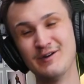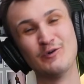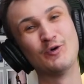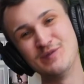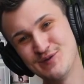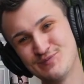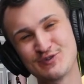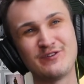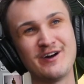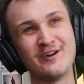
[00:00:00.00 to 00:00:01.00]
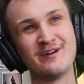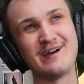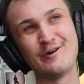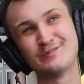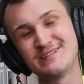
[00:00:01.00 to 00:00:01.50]
Well, memes are fire.
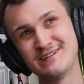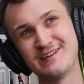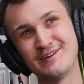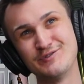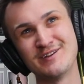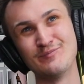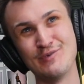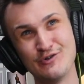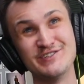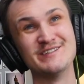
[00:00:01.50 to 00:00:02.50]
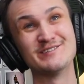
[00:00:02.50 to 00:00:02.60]
I was thinking that you said emojis.